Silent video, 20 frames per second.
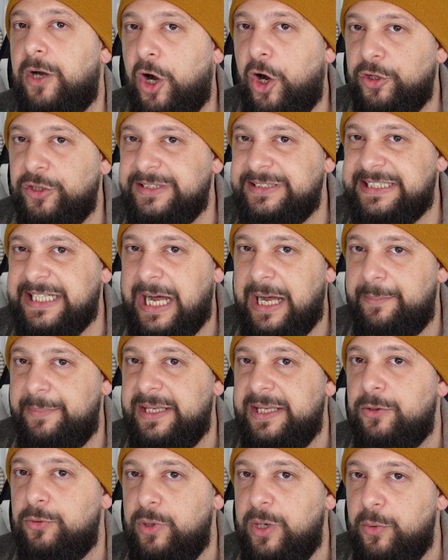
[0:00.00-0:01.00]
on
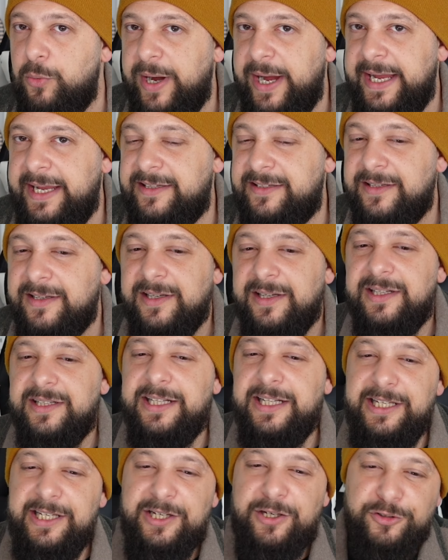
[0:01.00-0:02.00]
Xabi. We wait.
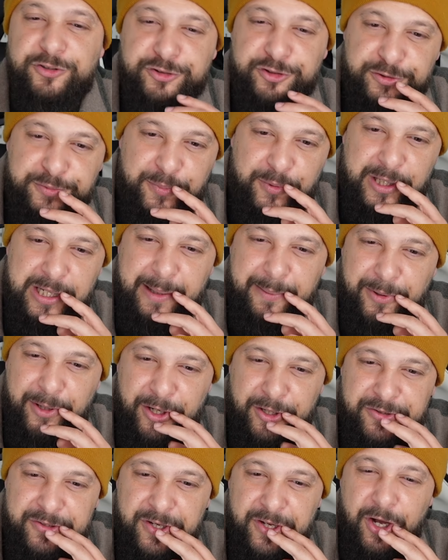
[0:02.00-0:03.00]
And he also spoke
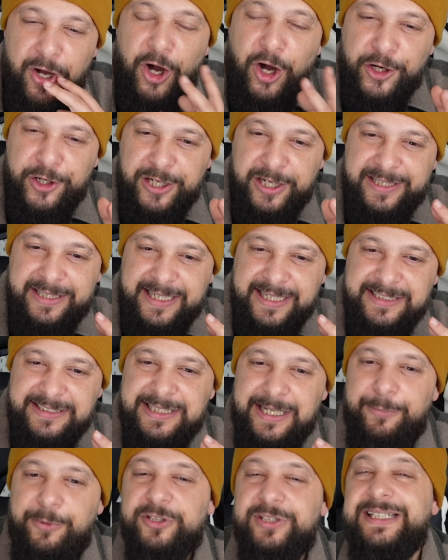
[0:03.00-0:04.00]
about other things,
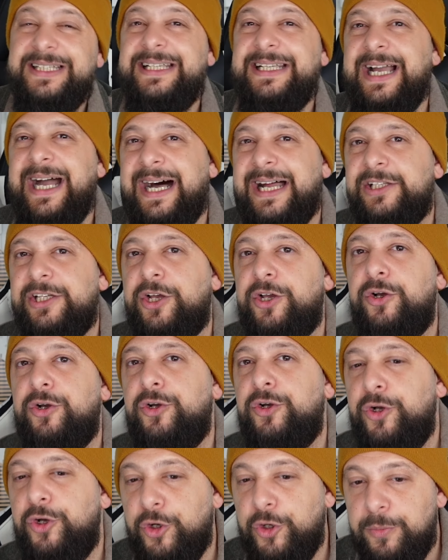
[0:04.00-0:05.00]
about Kader
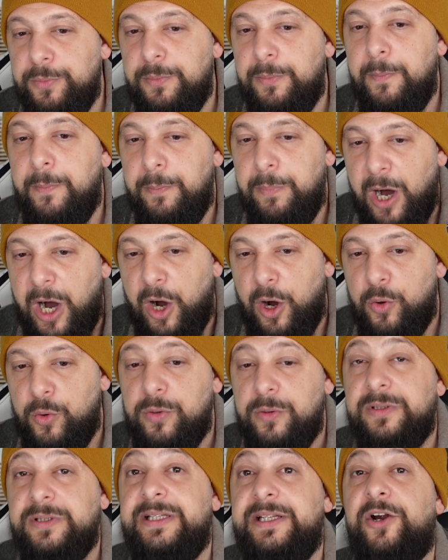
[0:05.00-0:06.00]
Umbau.
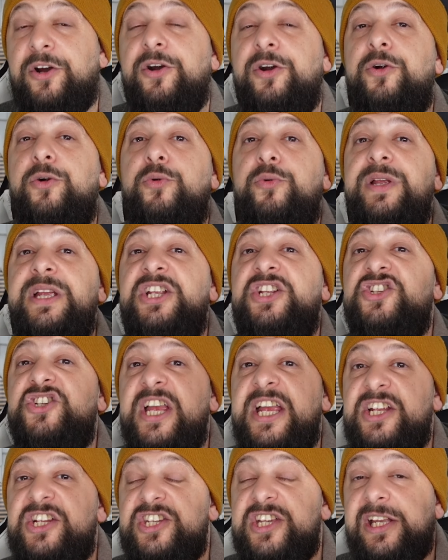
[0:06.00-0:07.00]
They are
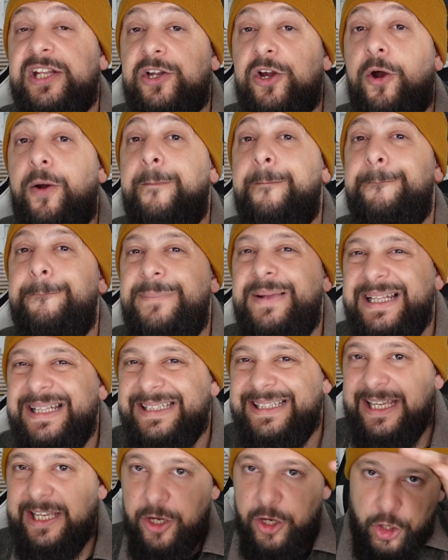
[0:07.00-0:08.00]
rechanging, they are
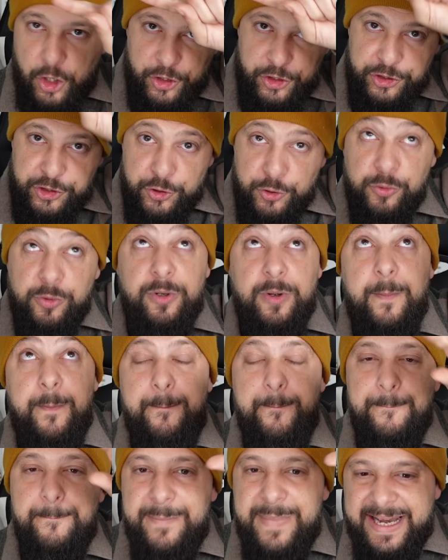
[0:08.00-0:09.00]
building a new
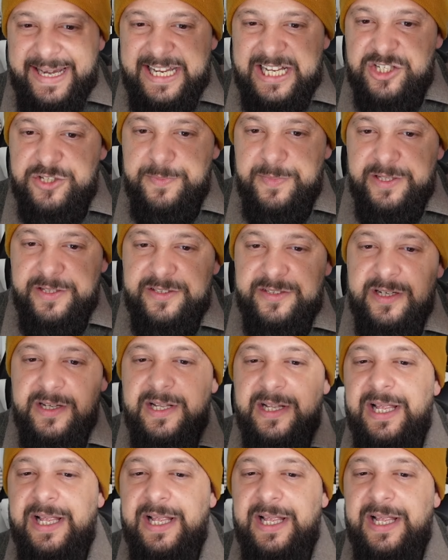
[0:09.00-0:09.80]
management.